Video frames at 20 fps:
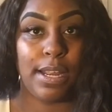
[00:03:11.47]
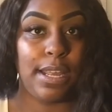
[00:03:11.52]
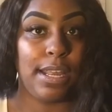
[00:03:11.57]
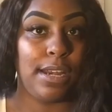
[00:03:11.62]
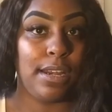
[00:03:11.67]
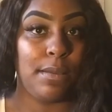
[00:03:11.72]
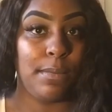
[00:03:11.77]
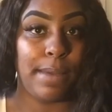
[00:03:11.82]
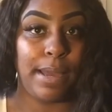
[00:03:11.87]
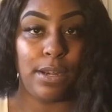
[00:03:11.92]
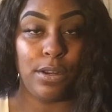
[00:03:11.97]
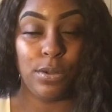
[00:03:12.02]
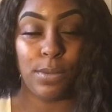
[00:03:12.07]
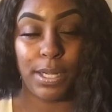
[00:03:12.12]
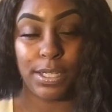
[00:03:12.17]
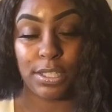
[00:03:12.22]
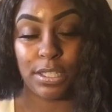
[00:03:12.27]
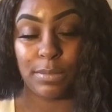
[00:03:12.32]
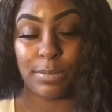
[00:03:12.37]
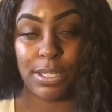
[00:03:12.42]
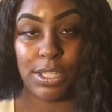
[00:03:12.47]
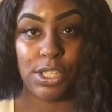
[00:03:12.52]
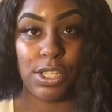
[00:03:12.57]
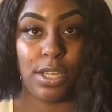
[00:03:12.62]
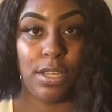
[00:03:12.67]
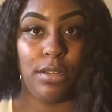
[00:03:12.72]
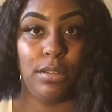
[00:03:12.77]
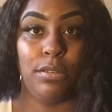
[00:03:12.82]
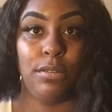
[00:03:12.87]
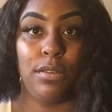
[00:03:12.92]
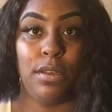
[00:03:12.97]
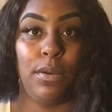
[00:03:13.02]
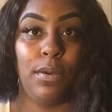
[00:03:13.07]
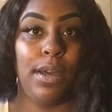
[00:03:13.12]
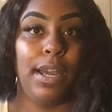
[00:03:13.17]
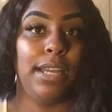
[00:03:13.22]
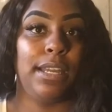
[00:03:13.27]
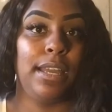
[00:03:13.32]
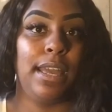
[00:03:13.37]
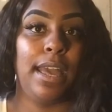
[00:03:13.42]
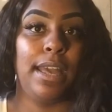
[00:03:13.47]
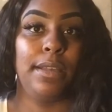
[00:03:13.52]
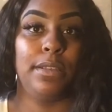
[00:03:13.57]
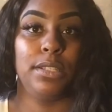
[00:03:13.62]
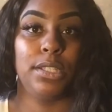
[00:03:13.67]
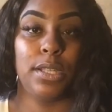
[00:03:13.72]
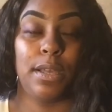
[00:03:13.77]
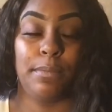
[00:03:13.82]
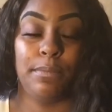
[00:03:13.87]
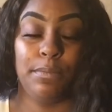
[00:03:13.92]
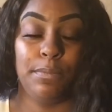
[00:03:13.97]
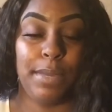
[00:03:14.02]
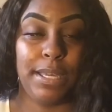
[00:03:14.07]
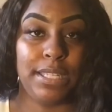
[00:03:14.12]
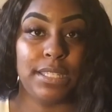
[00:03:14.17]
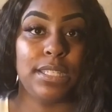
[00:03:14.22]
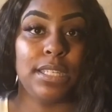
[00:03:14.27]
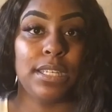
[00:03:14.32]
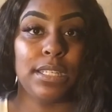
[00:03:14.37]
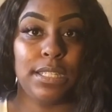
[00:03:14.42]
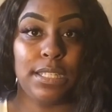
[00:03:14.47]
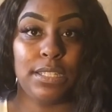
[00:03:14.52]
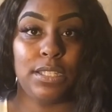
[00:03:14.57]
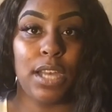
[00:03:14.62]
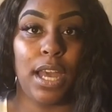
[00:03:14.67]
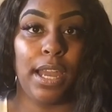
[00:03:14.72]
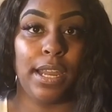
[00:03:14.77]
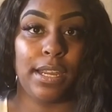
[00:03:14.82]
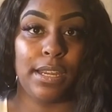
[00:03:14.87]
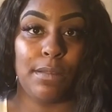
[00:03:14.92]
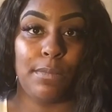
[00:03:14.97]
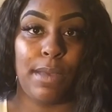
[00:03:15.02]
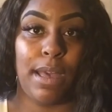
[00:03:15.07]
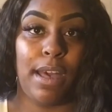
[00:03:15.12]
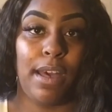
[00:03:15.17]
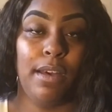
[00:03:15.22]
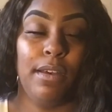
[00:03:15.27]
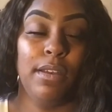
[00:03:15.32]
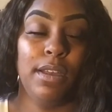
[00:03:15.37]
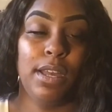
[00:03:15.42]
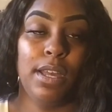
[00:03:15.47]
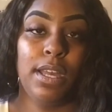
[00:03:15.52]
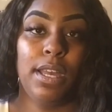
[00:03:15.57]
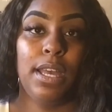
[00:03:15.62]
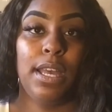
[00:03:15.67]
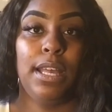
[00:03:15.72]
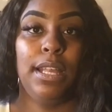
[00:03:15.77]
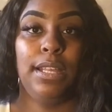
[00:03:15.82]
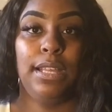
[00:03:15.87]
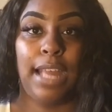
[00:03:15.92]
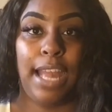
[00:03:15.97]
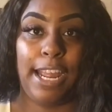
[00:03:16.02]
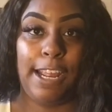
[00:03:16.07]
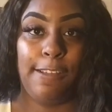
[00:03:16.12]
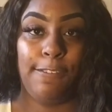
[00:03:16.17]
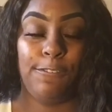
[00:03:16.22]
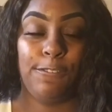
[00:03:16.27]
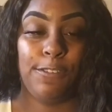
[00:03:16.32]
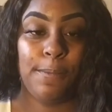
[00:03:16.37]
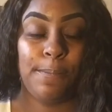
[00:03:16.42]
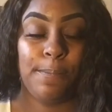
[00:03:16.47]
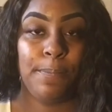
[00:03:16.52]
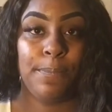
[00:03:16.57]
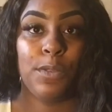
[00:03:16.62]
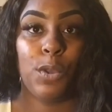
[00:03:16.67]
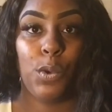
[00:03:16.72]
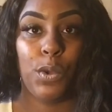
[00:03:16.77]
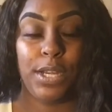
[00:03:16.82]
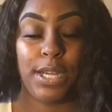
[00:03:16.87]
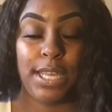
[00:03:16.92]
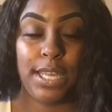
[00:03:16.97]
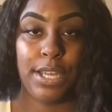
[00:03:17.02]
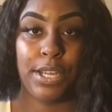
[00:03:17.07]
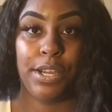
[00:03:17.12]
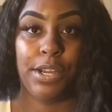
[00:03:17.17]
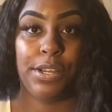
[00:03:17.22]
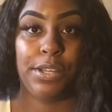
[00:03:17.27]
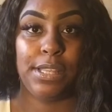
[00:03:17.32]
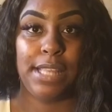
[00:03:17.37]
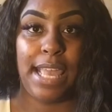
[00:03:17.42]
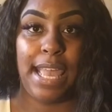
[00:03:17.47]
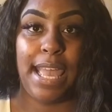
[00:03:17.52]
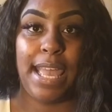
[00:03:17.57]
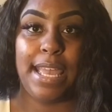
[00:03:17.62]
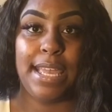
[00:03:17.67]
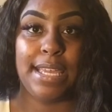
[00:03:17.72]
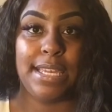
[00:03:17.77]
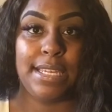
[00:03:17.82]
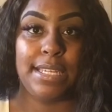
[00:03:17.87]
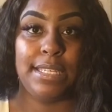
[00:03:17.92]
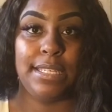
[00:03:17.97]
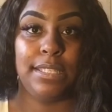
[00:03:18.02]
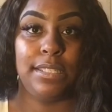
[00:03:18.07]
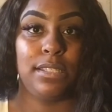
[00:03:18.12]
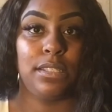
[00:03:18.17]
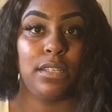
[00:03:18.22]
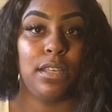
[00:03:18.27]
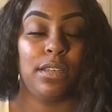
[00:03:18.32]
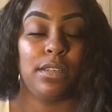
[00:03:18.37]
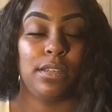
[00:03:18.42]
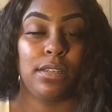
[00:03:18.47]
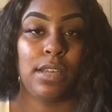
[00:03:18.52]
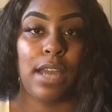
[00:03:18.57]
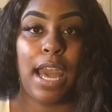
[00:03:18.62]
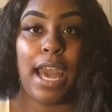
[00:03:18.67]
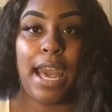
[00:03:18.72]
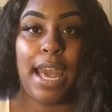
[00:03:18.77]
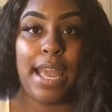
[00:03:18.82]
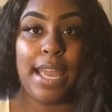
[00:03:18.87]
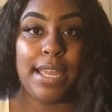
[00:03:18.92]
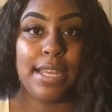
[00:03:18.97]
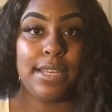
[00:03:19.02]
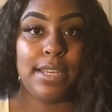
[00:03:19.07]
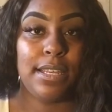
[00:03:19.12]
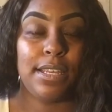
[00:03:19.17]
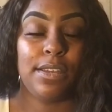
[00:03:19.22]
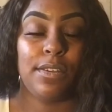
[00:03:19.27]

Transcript: Anybody who watches my channel know I'm basically talking about a life on here that is God,